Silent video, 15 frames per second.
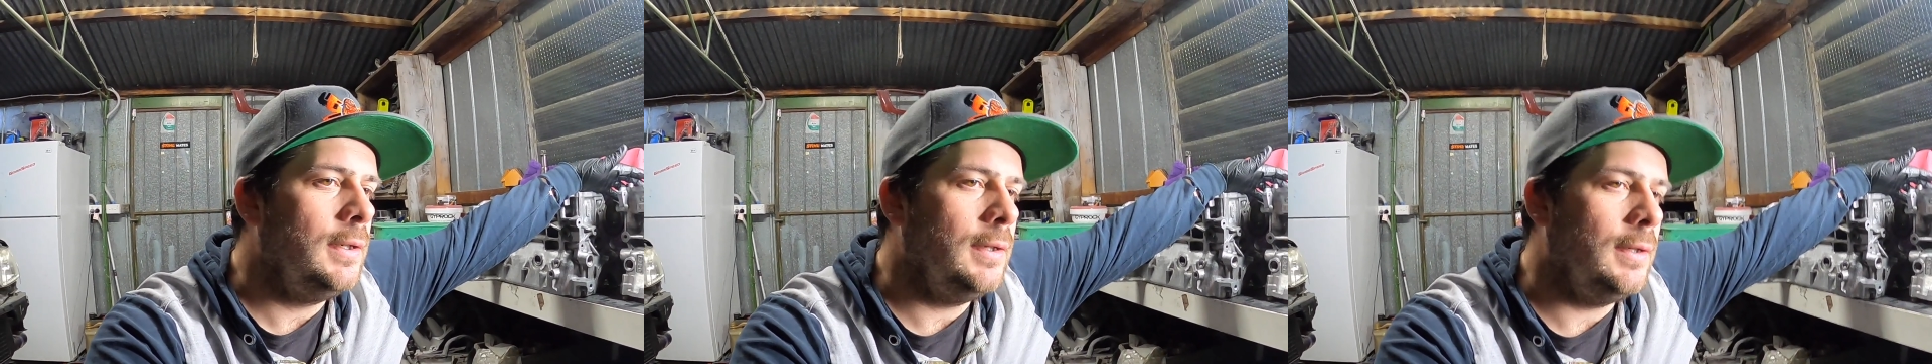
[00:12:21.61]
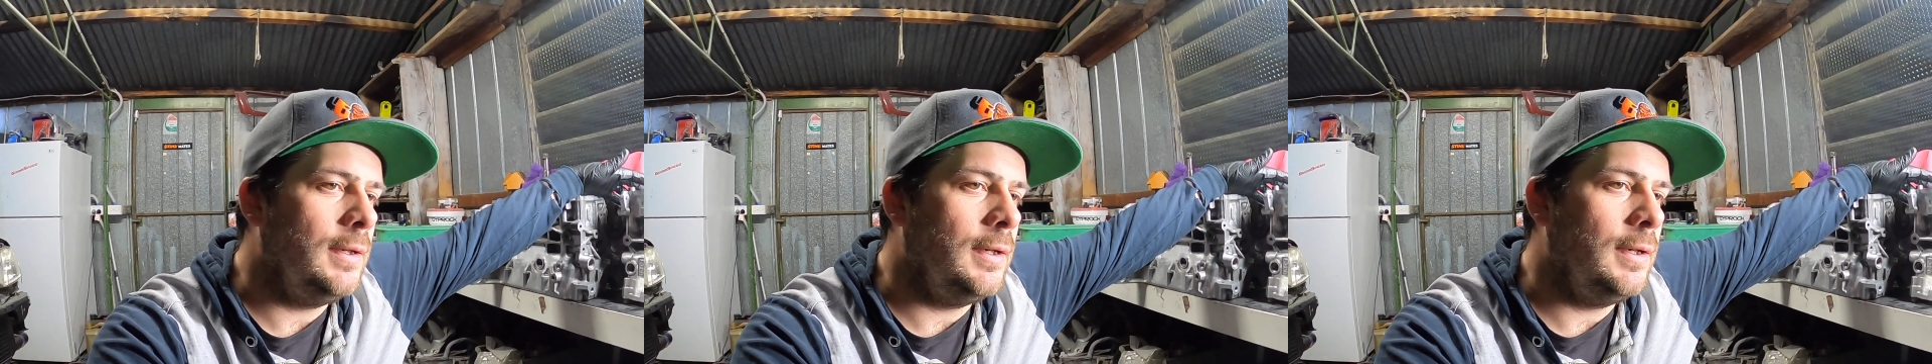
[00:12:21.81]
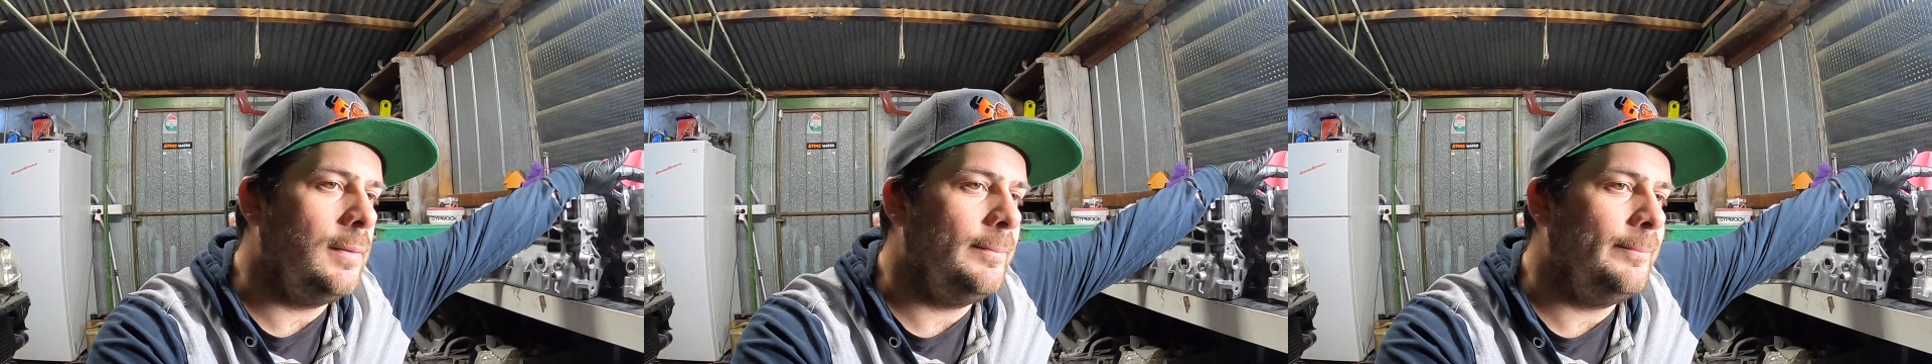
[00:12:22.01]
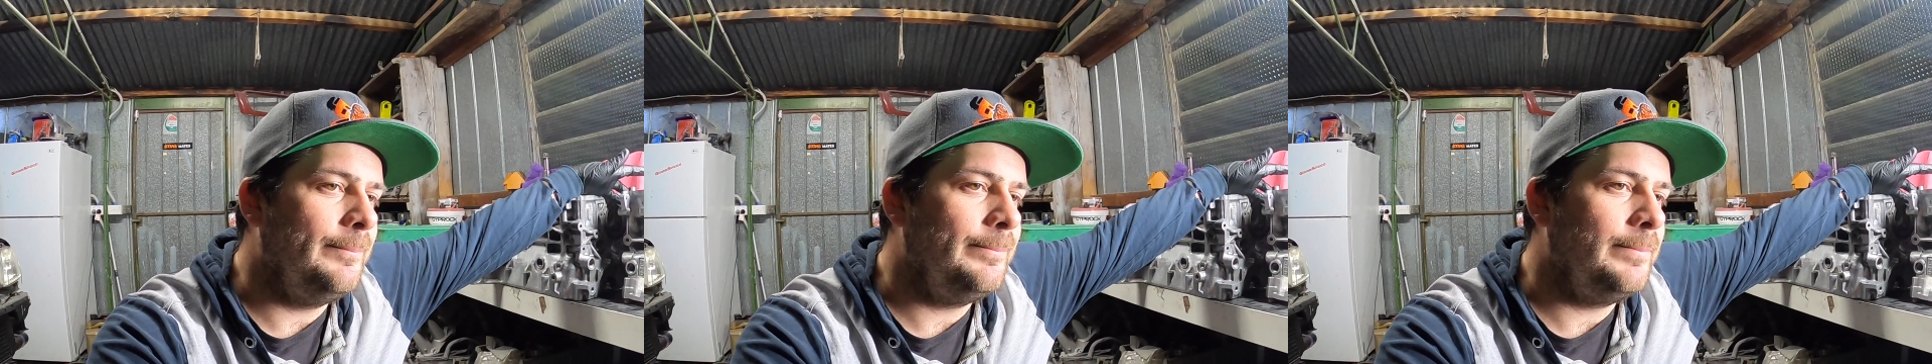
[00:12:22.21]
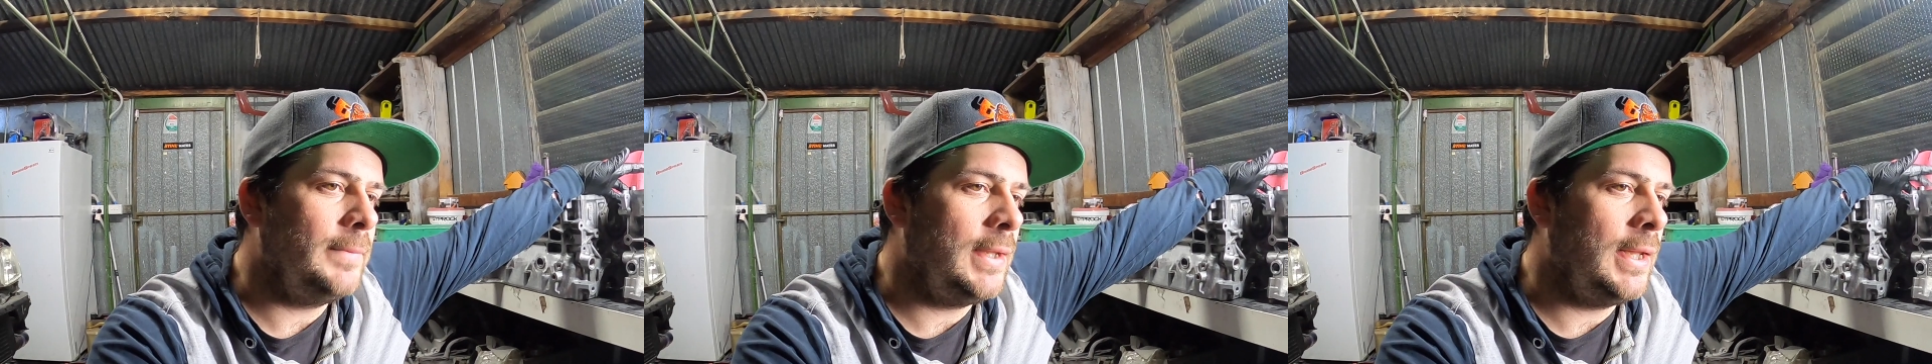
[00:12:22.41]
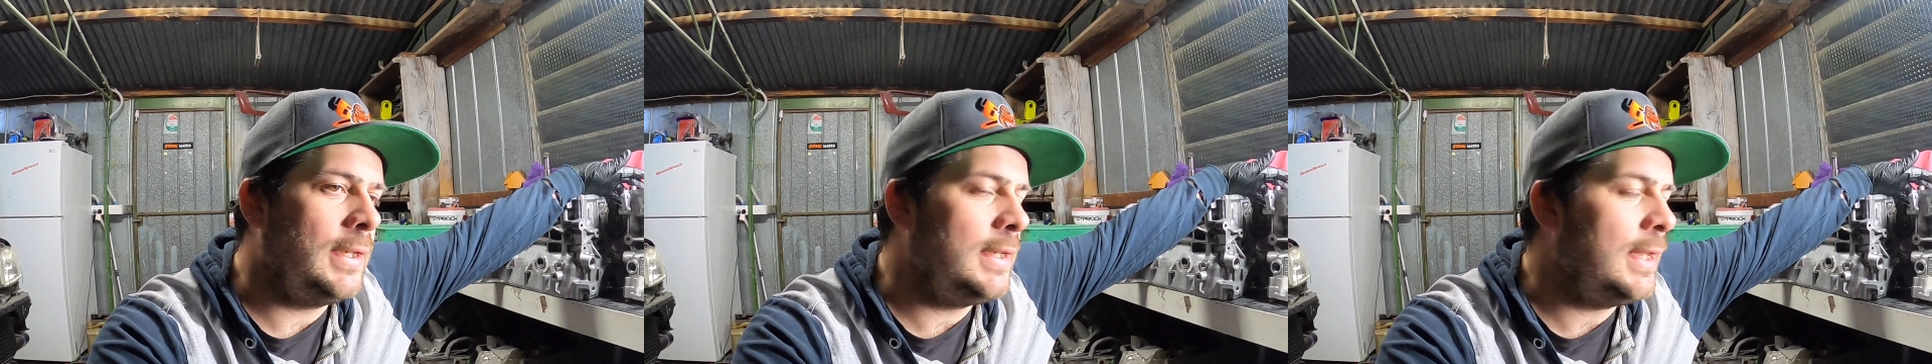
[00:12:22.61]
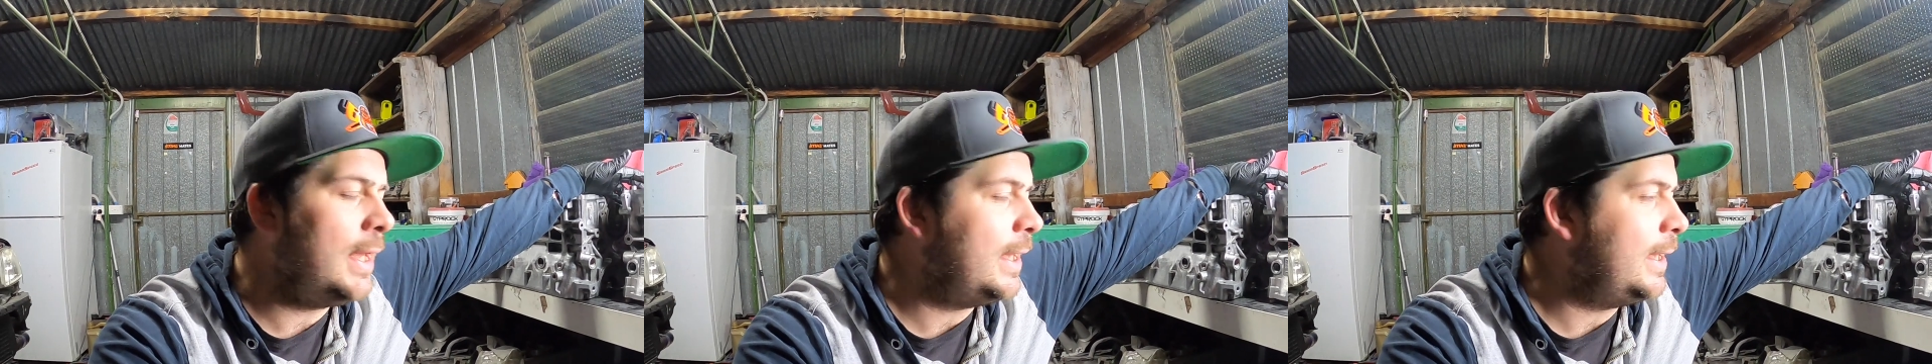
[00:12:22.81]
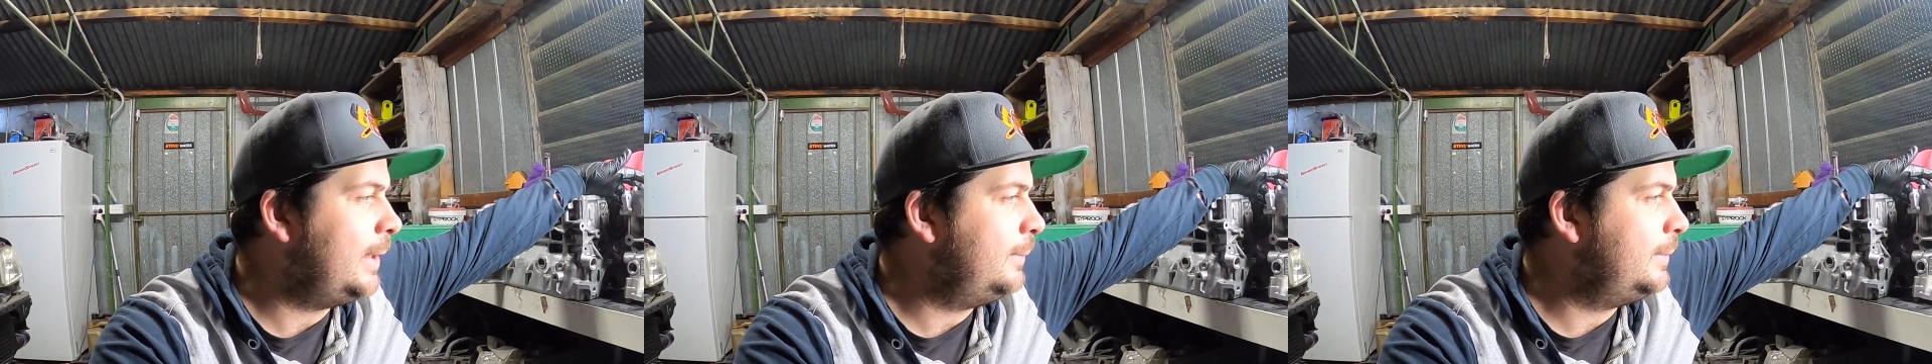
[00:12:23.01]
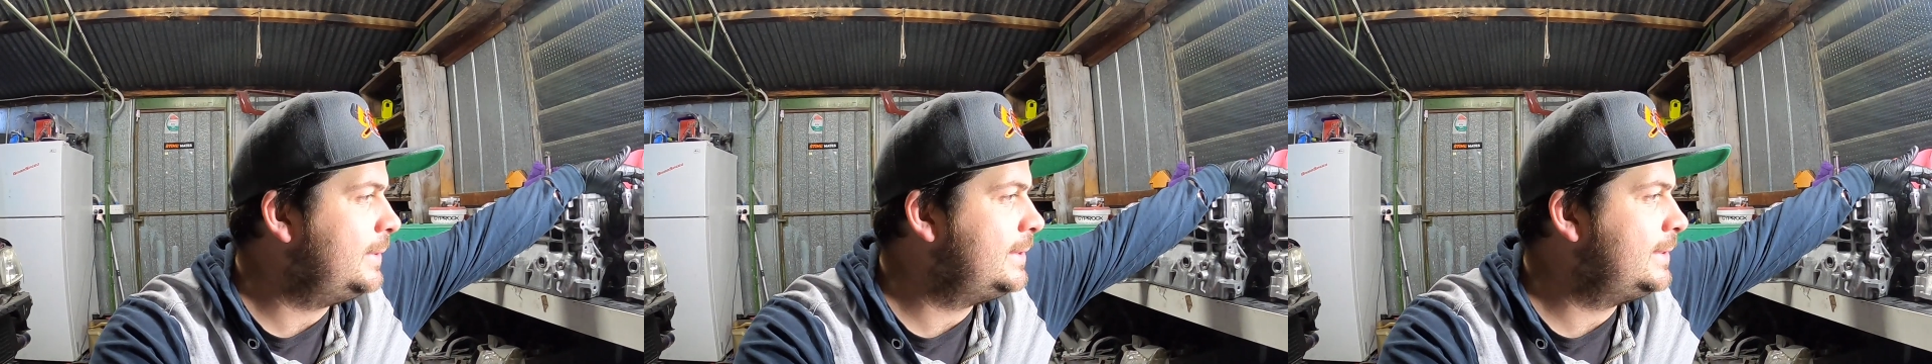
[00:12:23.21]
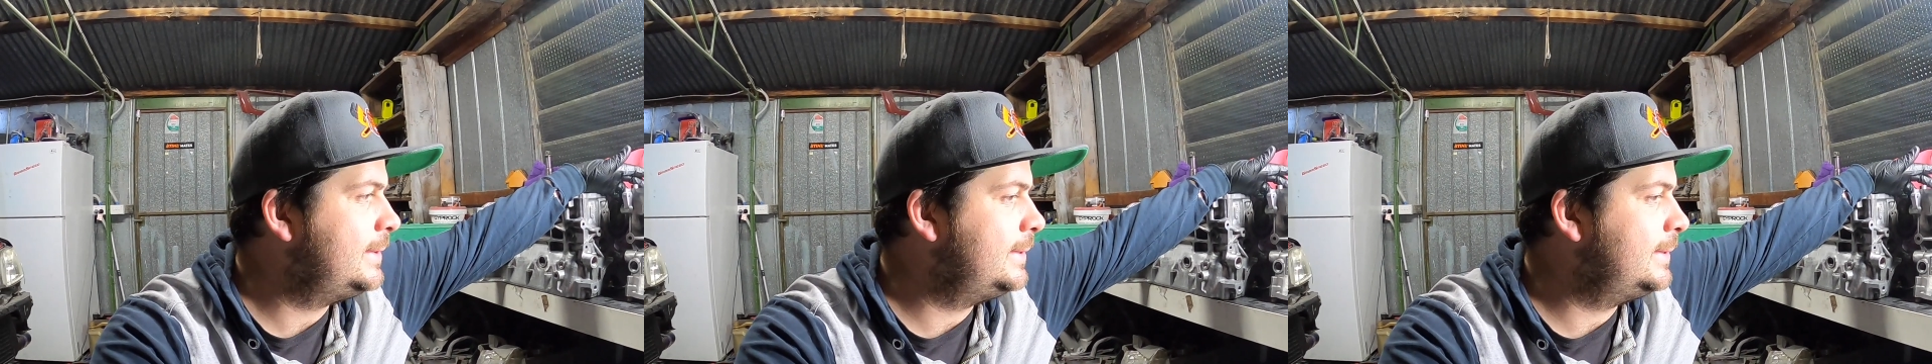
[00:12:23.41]
and yeah, it
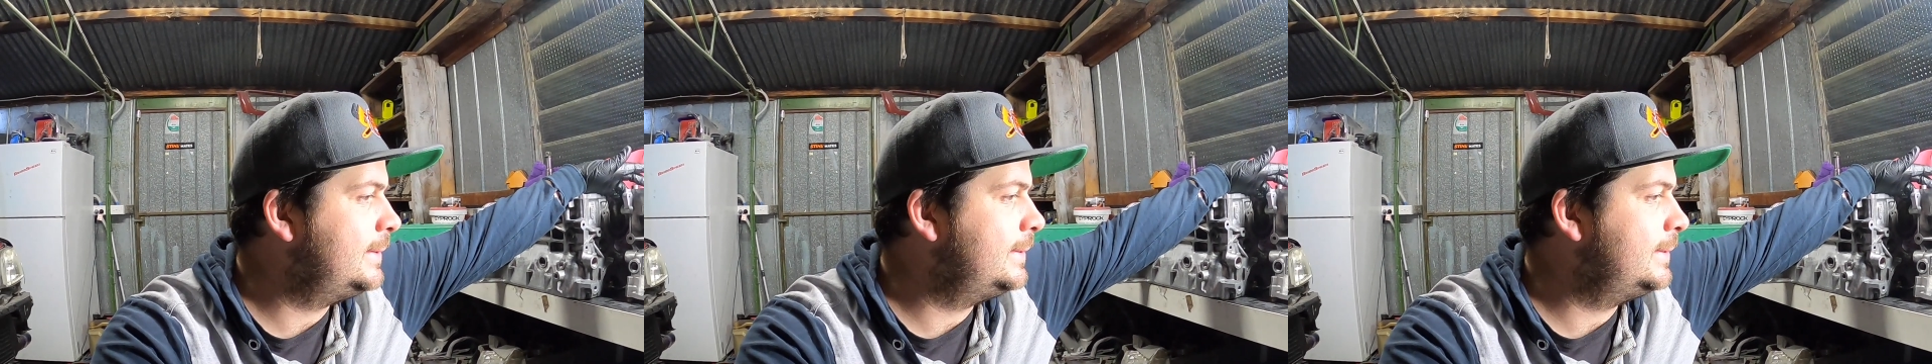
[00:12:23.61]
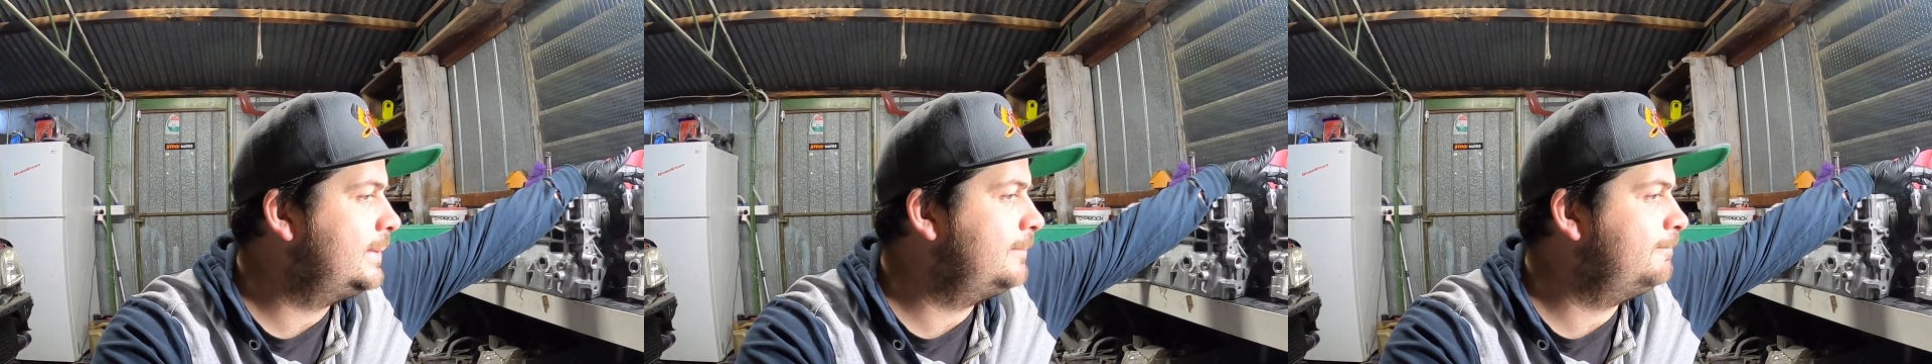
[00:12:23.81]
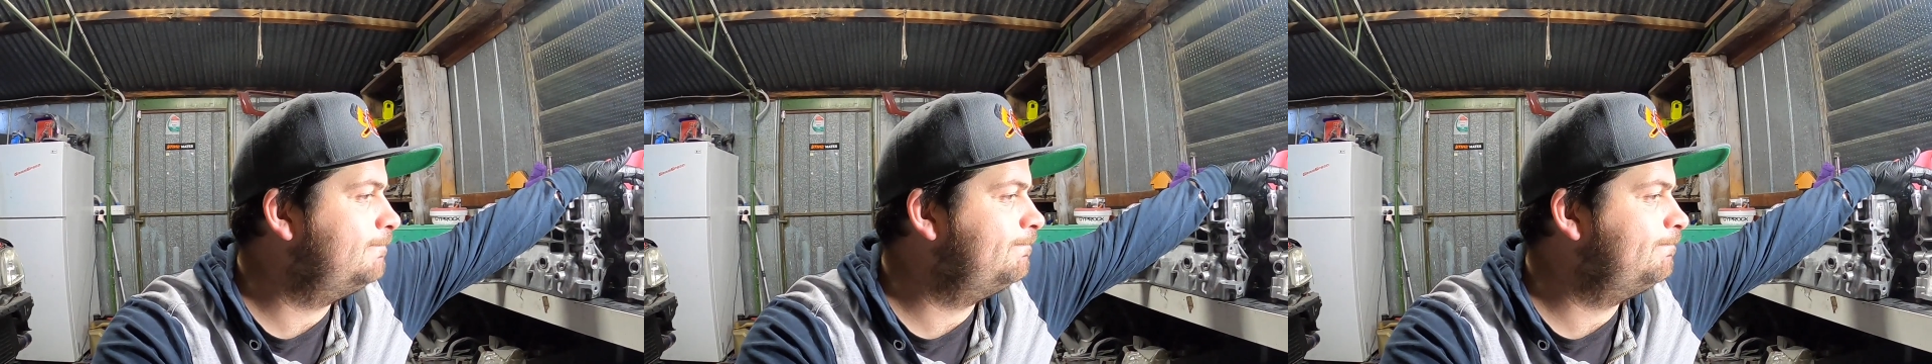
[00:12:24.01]
was